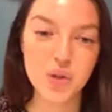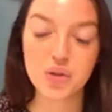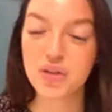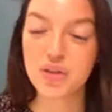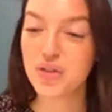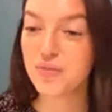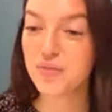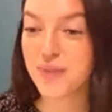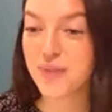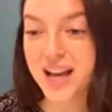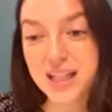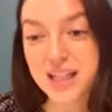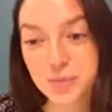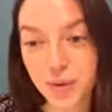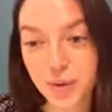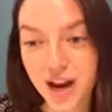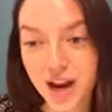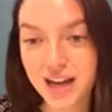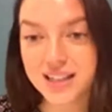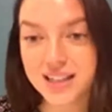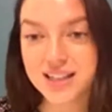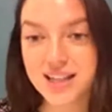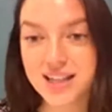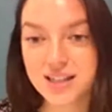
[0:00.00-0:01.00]
sort of best
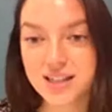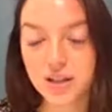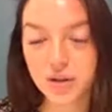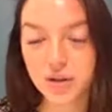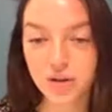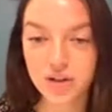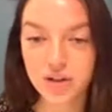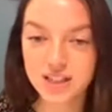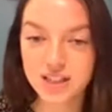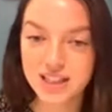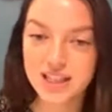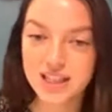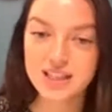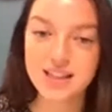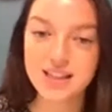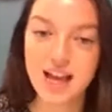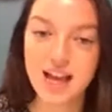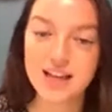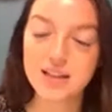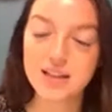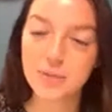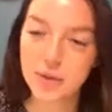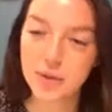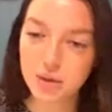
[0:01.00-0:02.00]
practice across this
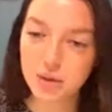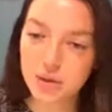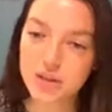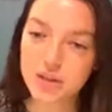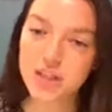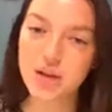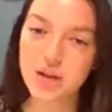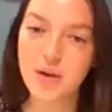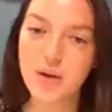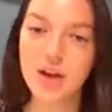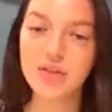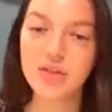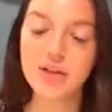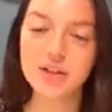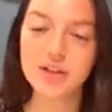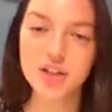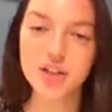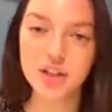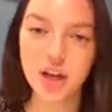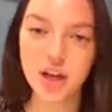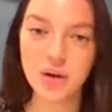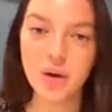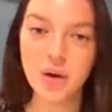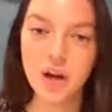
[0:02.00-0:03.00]
sector, but also
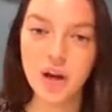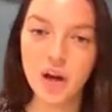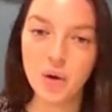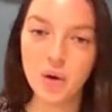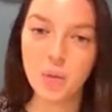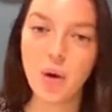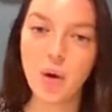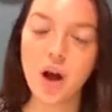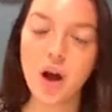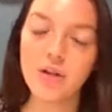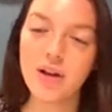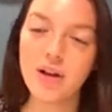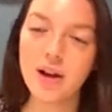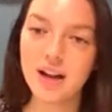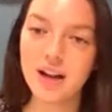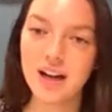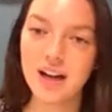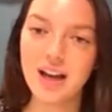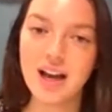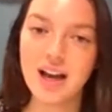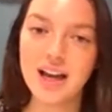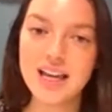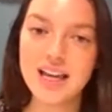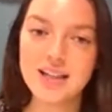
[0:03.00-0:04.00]
others, you know, what are our
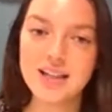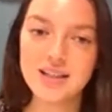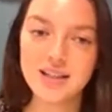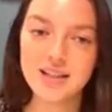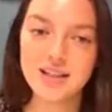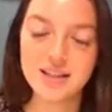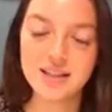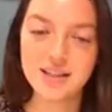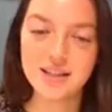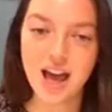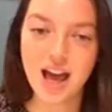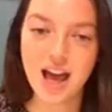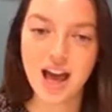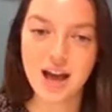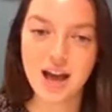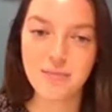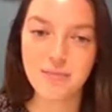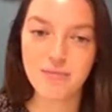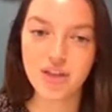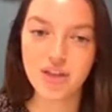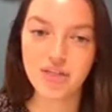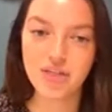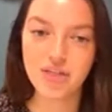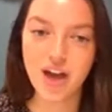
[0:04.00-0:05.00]
clients
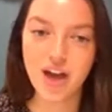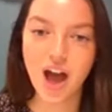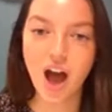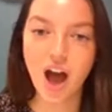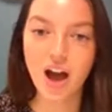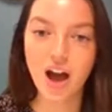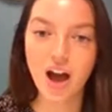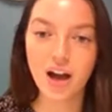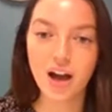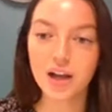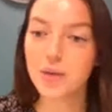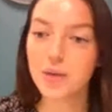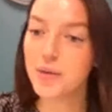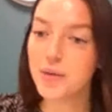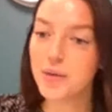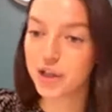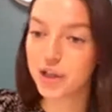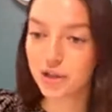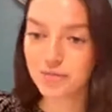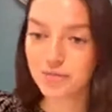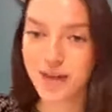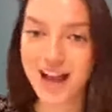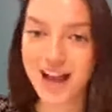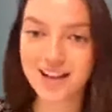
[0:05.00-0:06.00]
that are
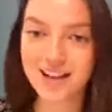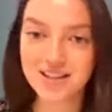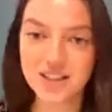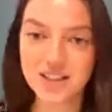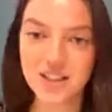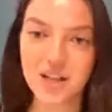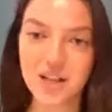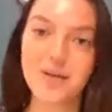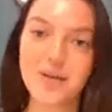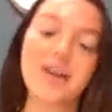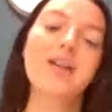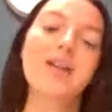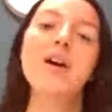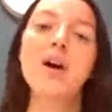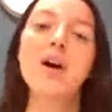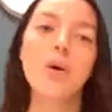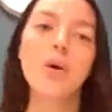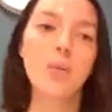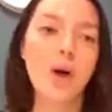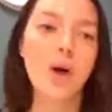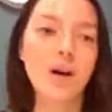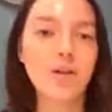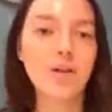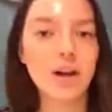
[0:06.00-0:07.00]
commercial banks doing,
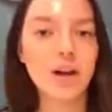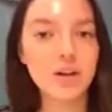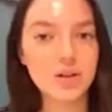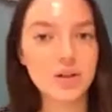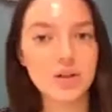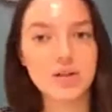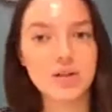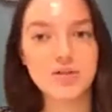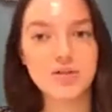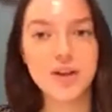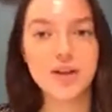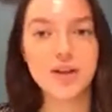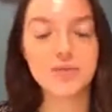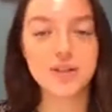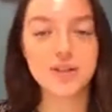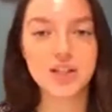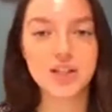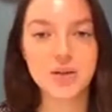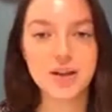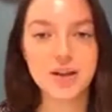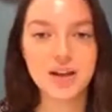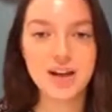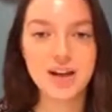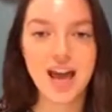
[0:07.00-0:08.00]
what are our law firms
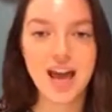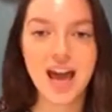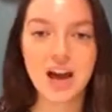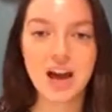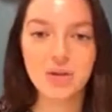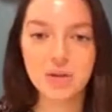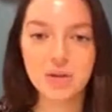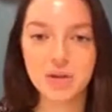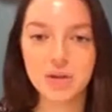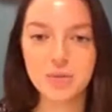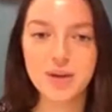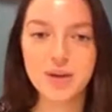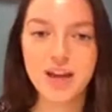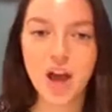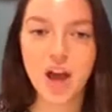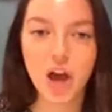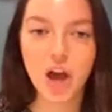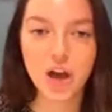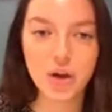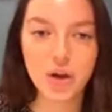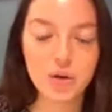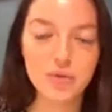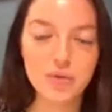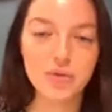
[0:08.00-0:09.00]
doing, and how can we
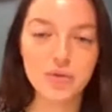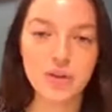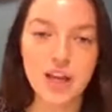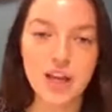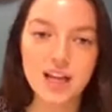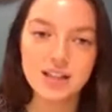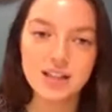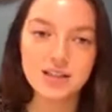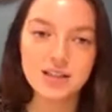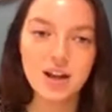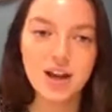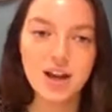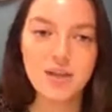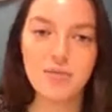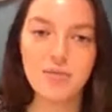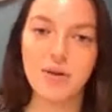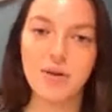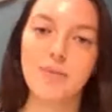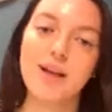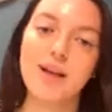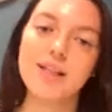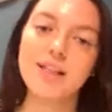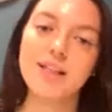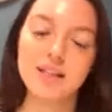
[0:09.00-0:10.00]
hopefully start
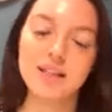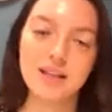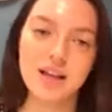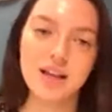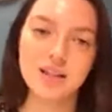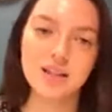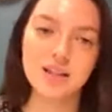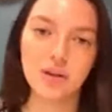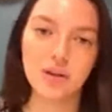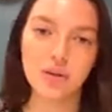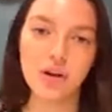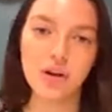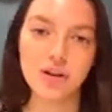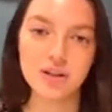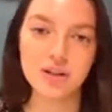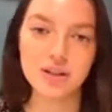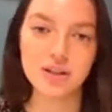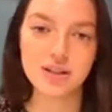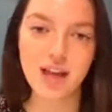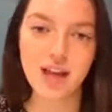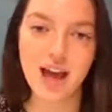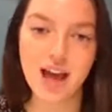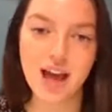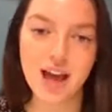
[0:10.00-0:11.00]
implementing this
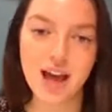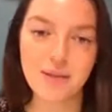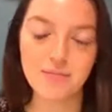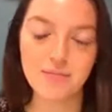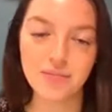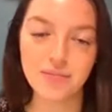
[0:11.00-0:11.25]
across